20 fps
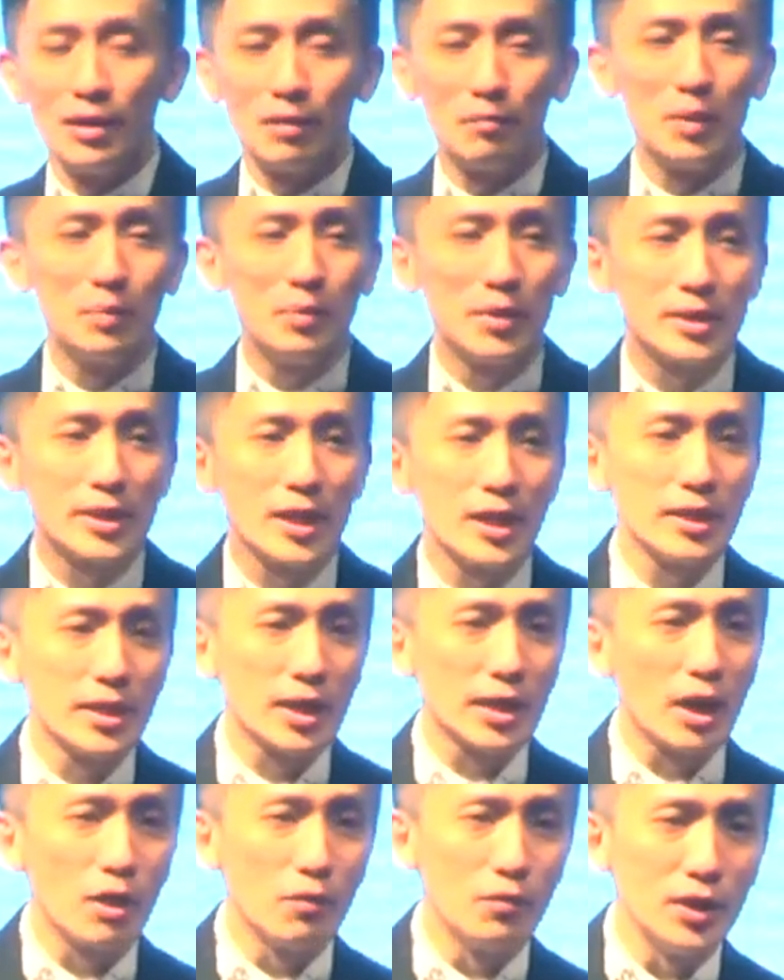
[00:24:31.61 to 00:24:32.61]
People say,
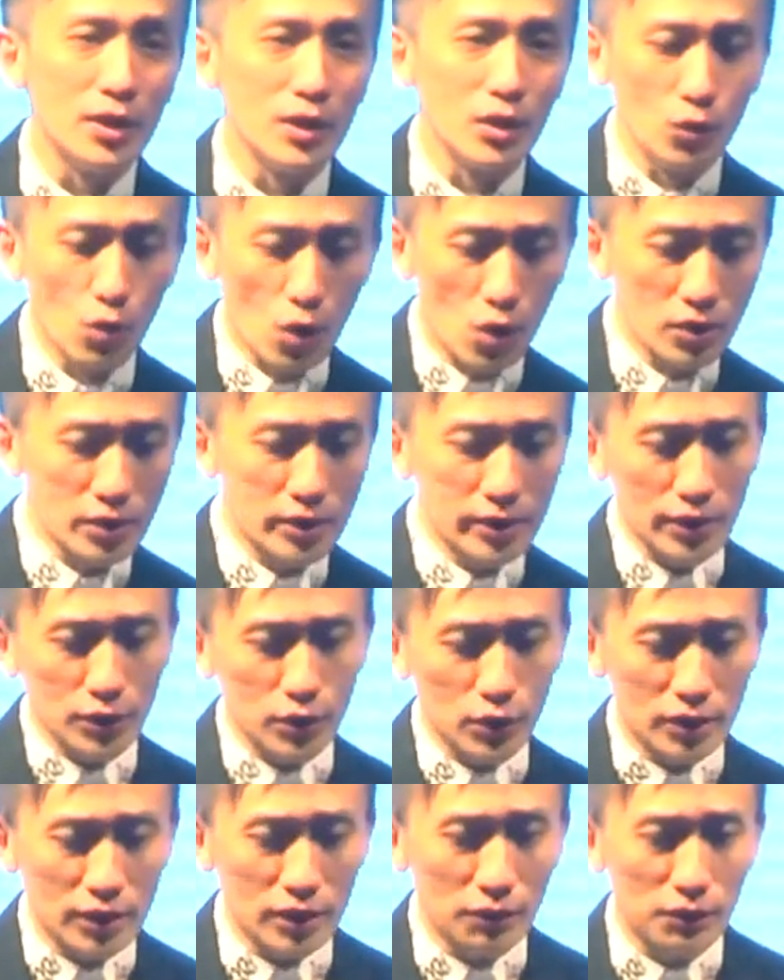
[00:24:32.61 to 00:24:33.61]
Sir Kelvin, you on
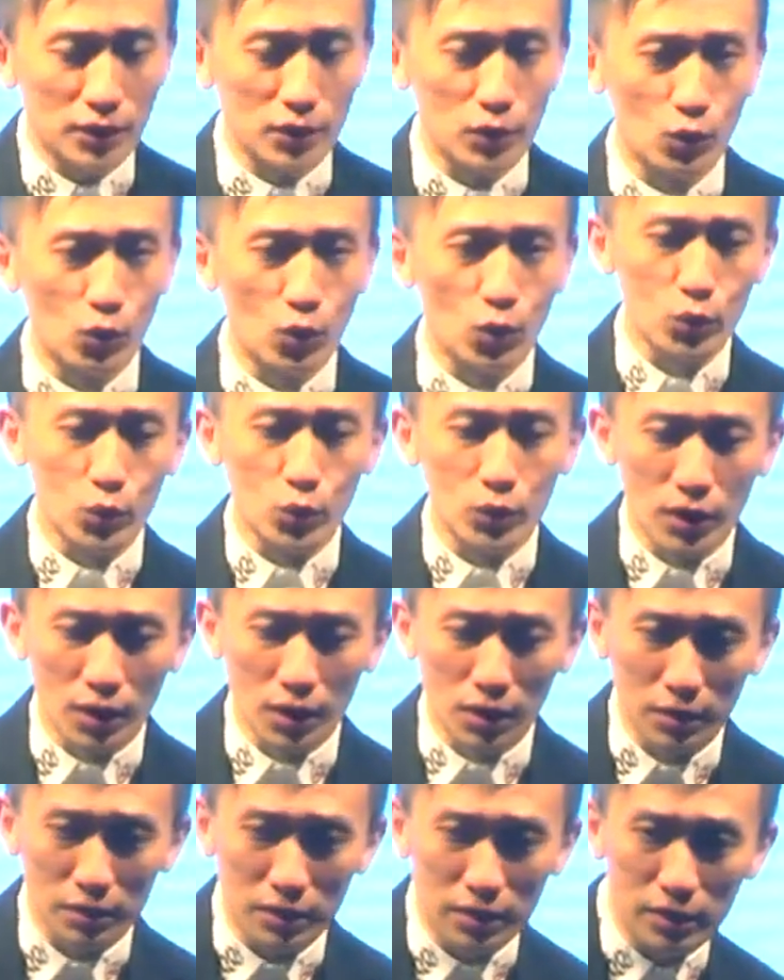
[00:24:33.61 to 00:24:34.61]
stage is different. You go
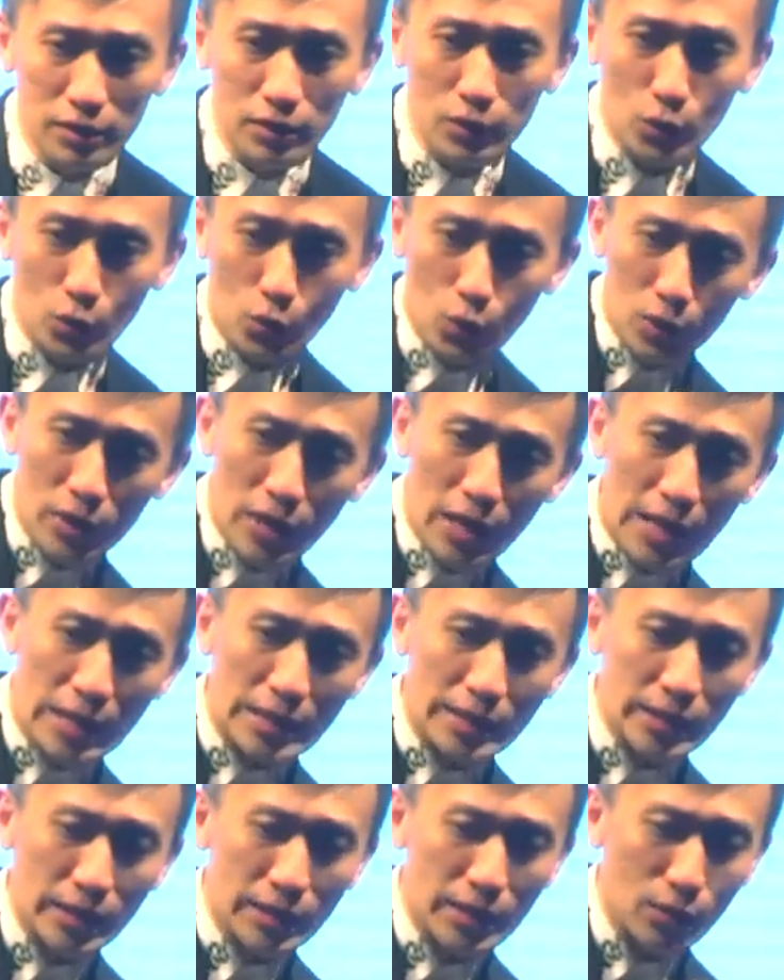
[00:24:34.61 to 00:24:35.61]
there
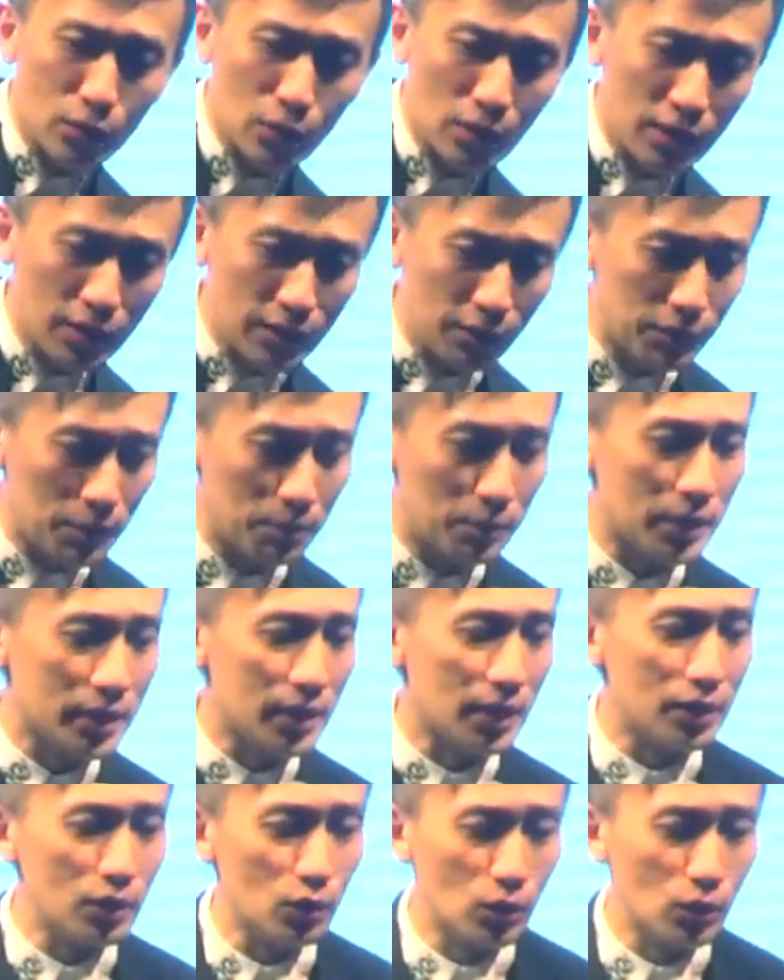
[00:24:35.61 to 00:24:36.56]
and sit down, you are a different person.